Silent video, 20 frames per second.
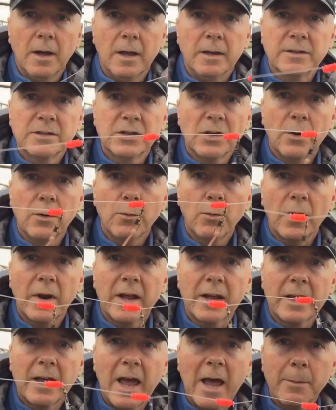And so
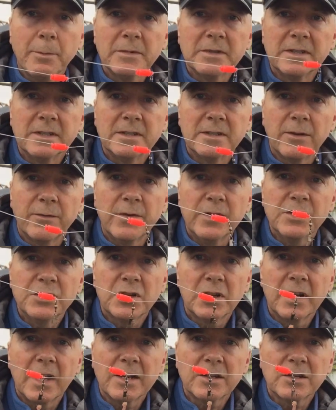what happens is the
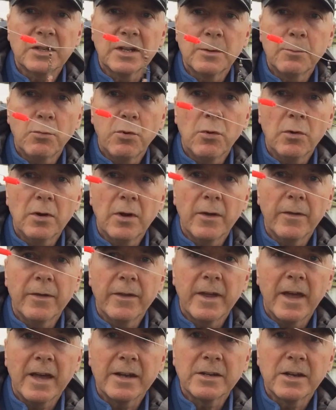fish can actually pull
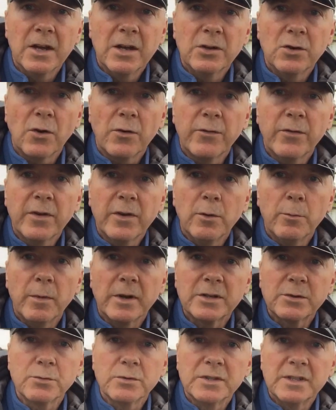on that, not feel
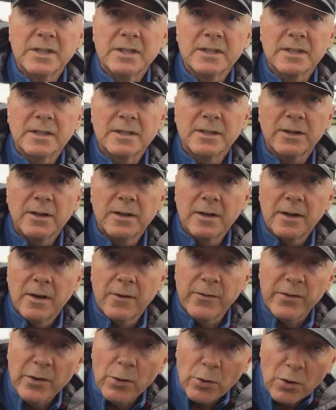much resistance,
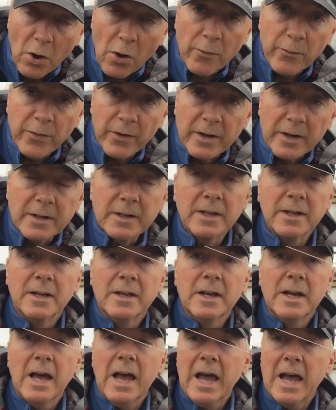feel confident,
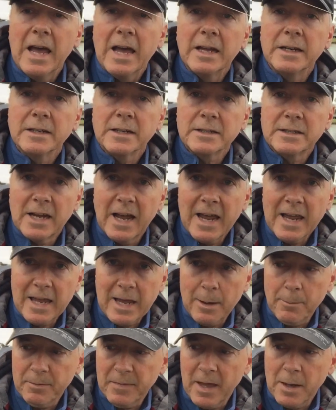and
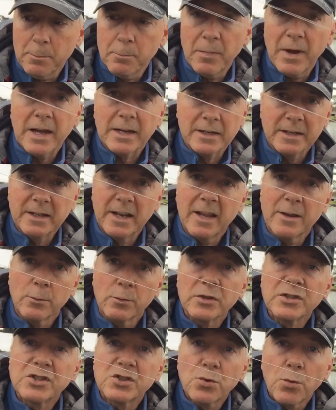take up that bait, in other
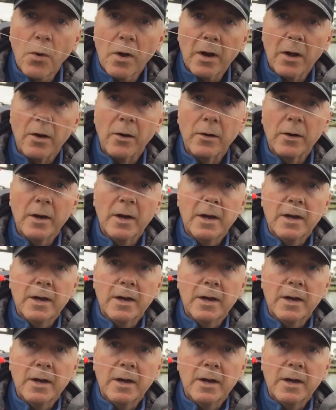words, swallow.